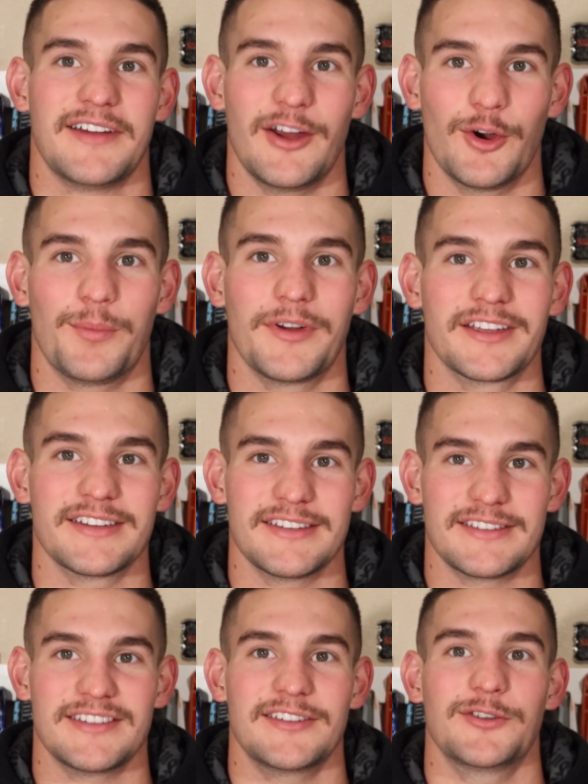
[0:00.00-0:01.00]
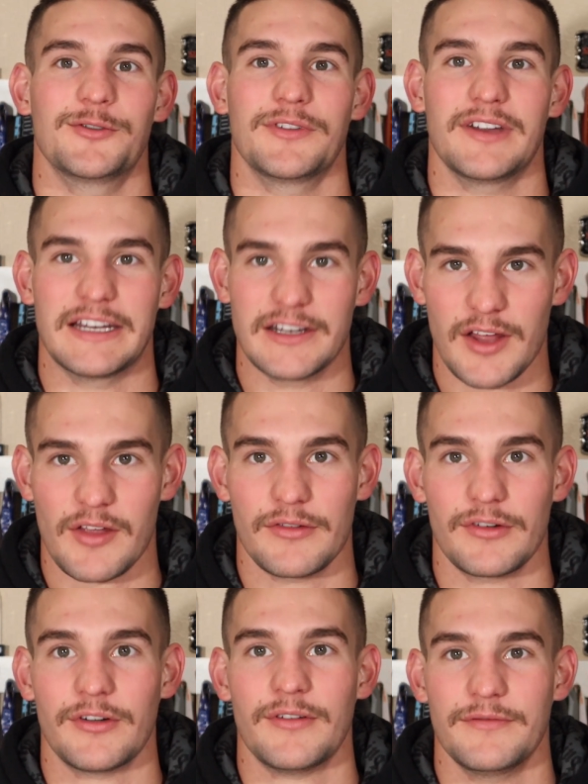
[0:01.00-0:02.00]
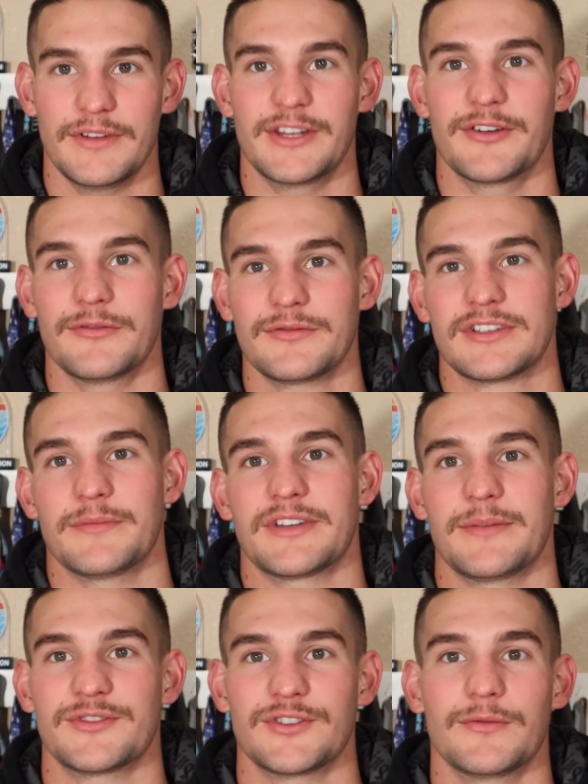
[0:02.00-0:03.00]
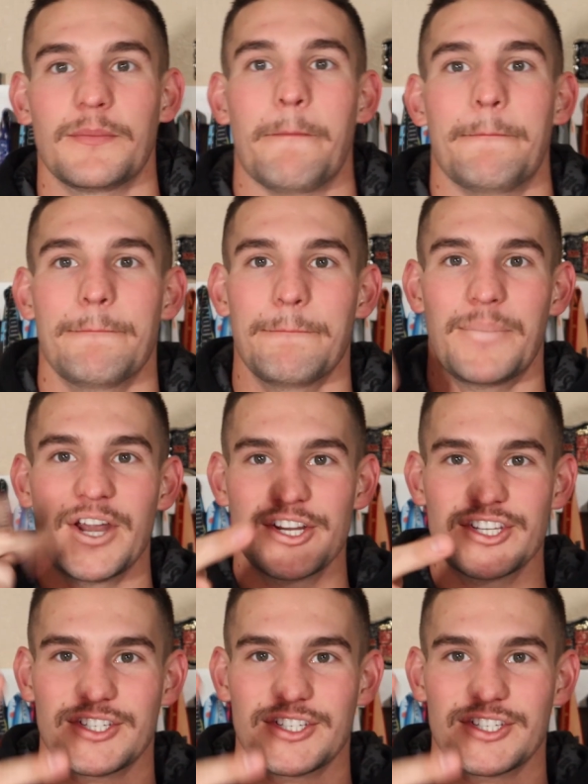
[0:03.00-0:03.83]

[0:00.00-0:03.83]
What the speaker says: I hope I get to see you in another video sometime soon. Peace.